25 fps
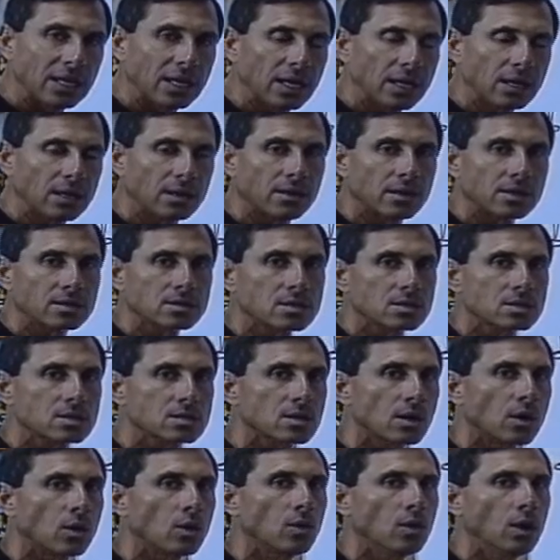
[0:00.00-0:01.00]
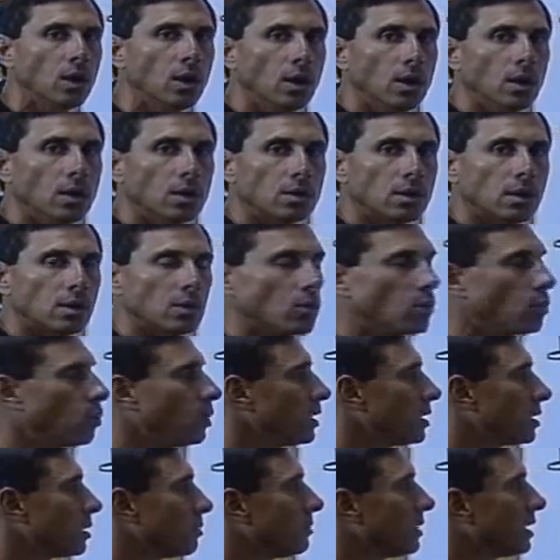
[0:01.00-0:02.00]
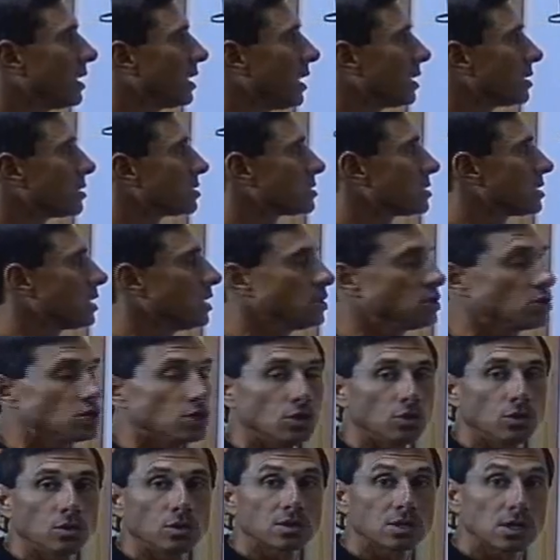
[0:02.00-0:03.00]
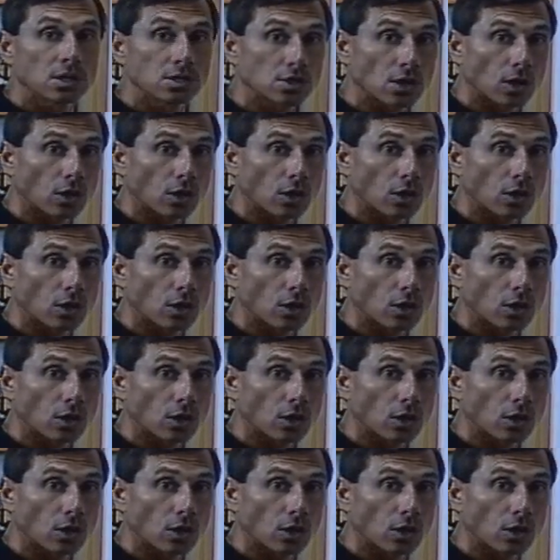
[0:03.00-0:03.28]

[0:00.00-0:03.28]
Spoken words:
into this is so that we can begin to teach you and teach our